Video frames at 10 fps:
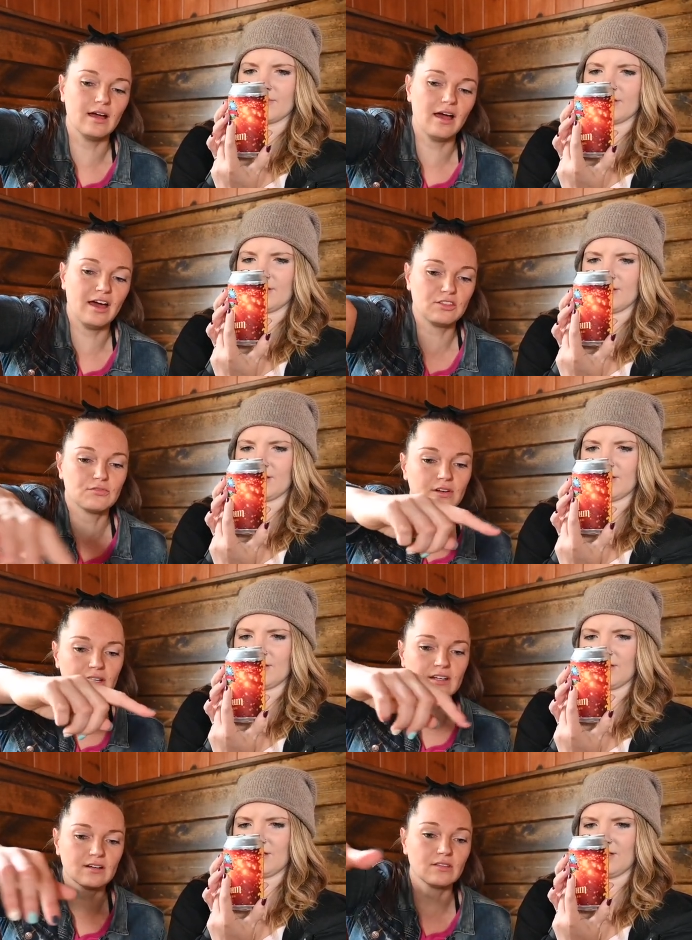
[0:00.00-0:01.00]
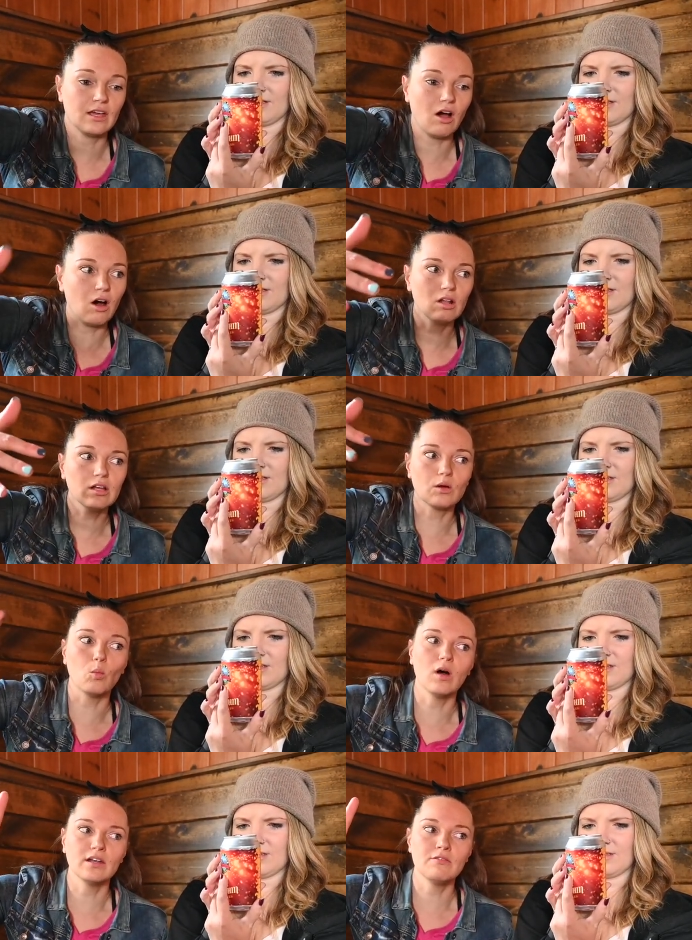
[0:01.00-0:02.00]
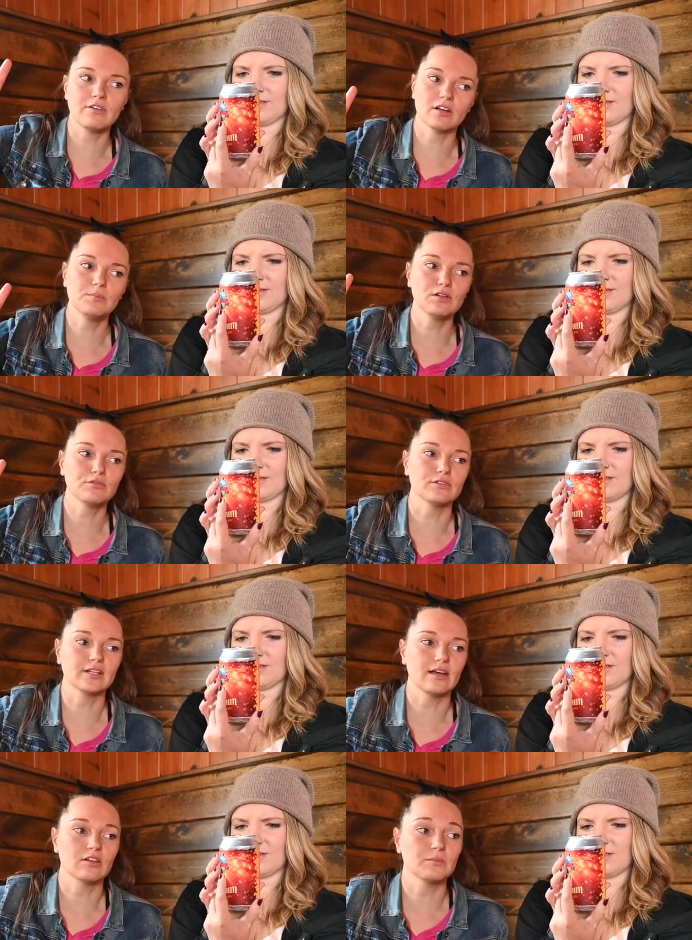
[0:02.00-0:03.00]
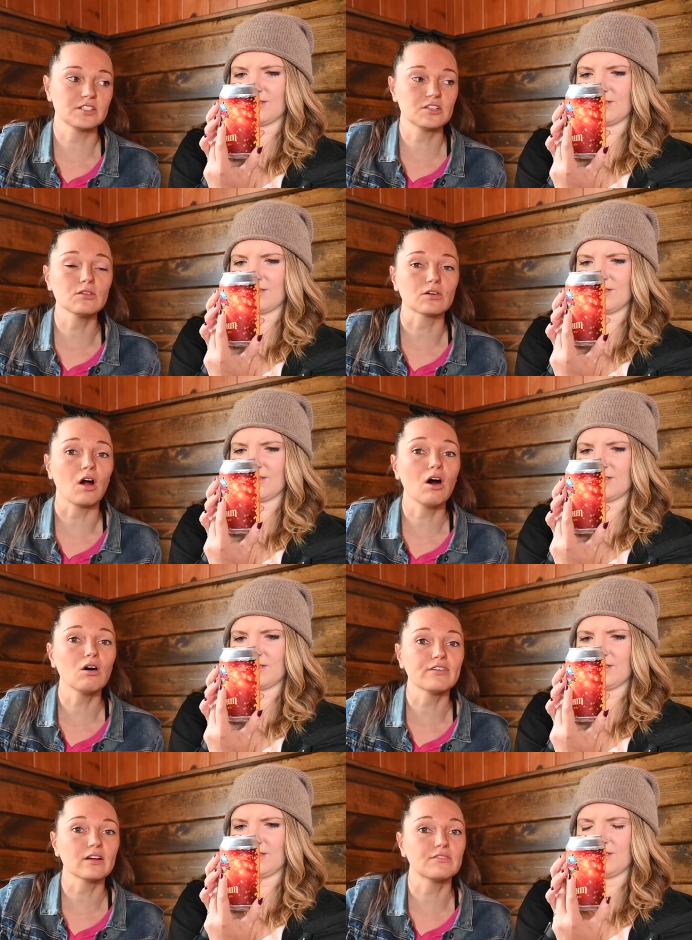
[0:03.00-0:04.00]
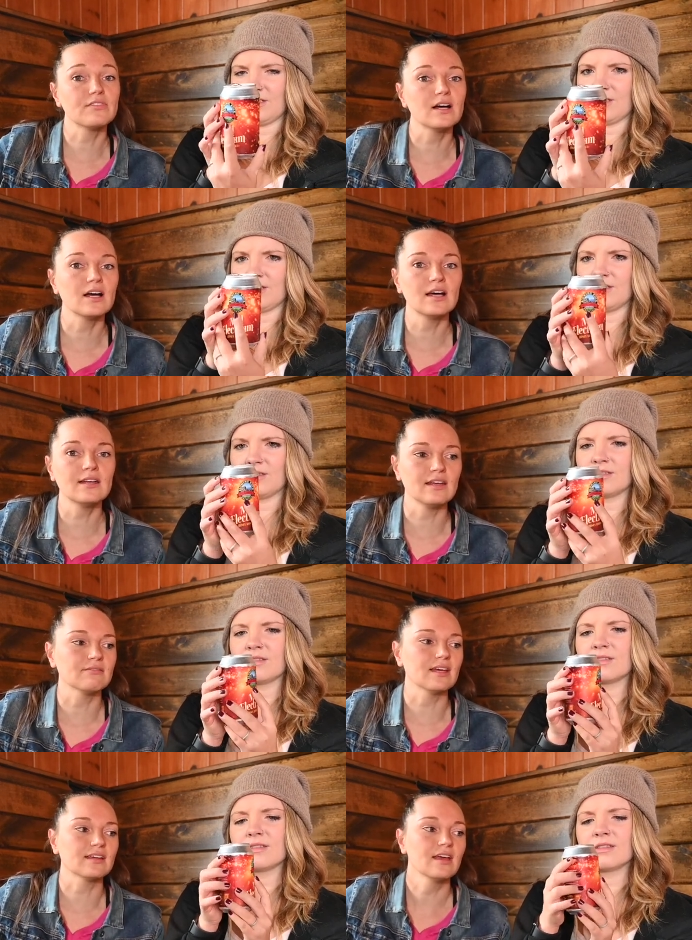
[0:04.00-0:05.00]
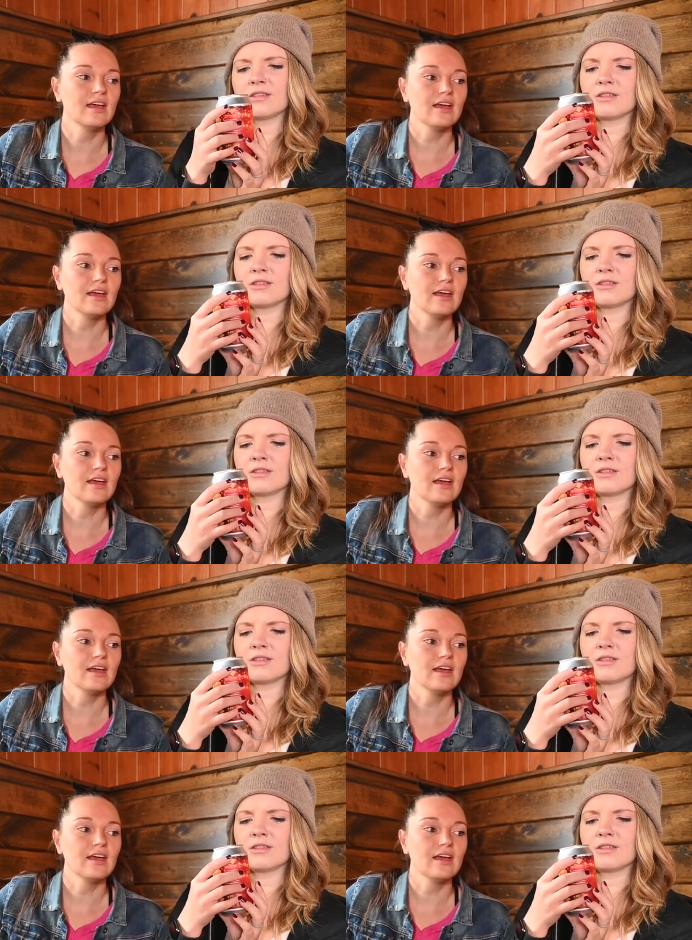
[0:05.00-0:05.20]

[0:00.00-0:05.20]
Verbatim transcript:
Speaker 1: uh, at the front here, they all look, one, very beautiful together, but two, they're all very fun and like,